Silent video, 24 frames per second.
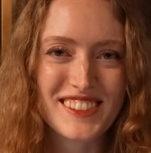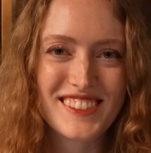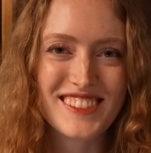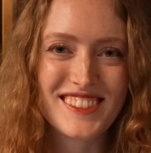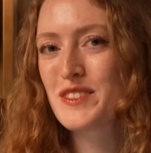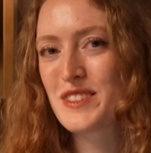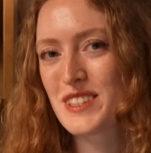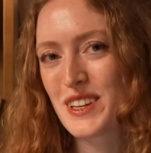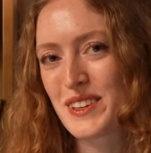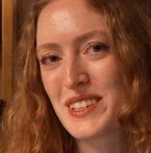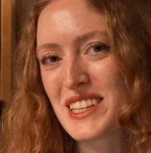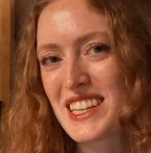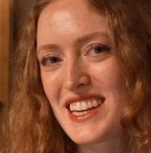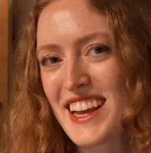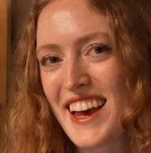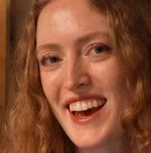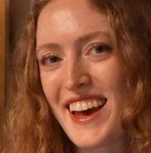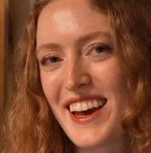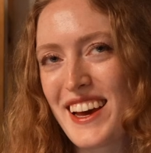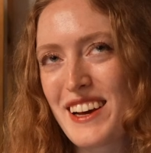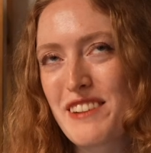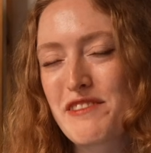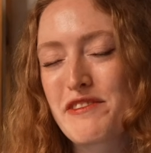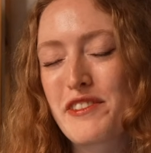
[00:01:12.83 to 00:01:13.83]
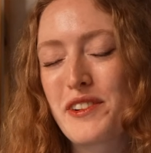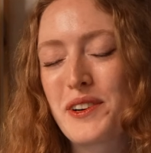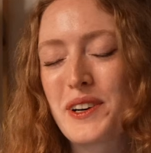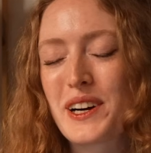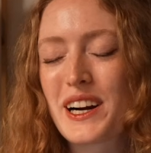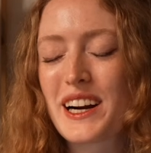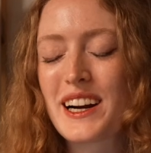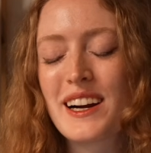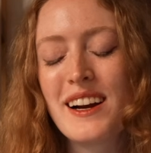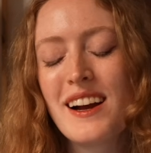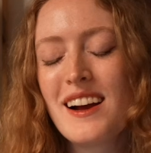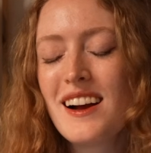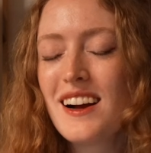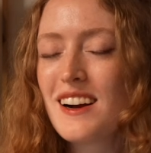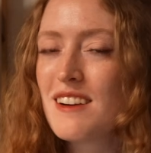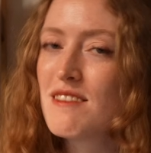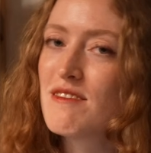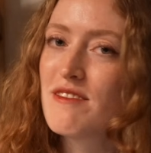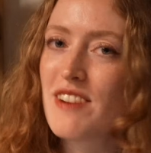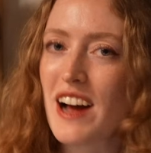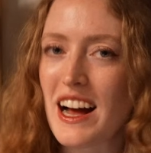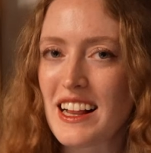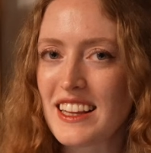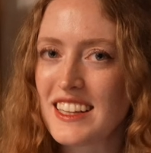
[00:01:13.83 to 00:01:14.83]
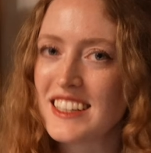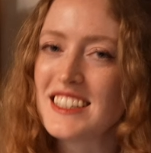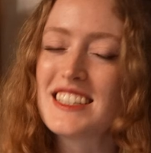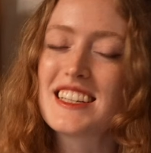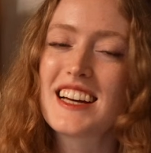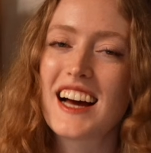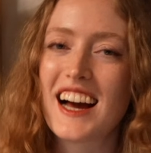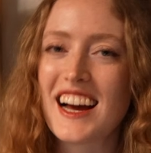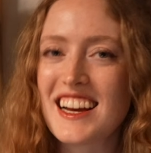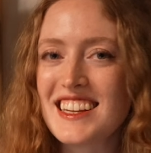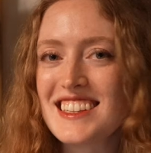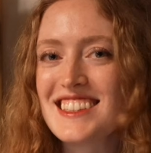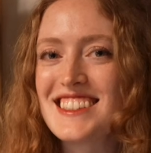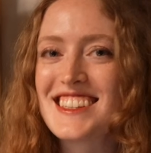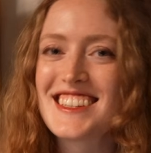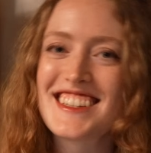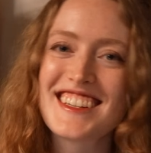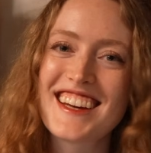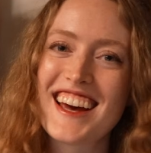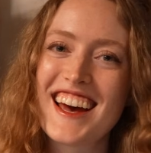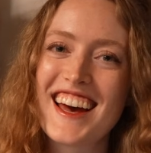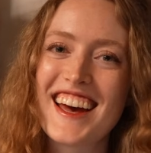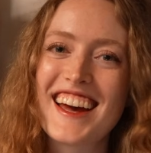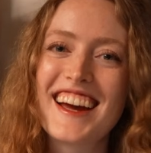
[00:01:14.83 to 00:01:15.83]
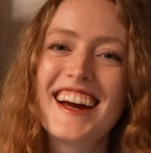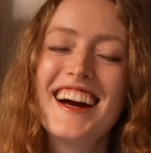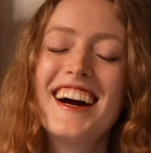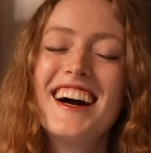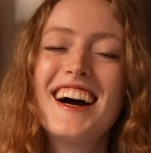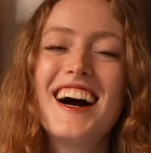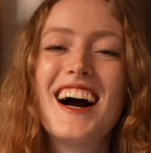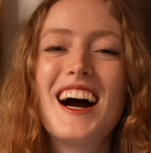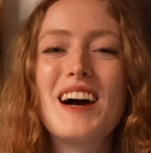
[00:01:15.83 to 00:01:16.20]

So today, for Valentine's Day,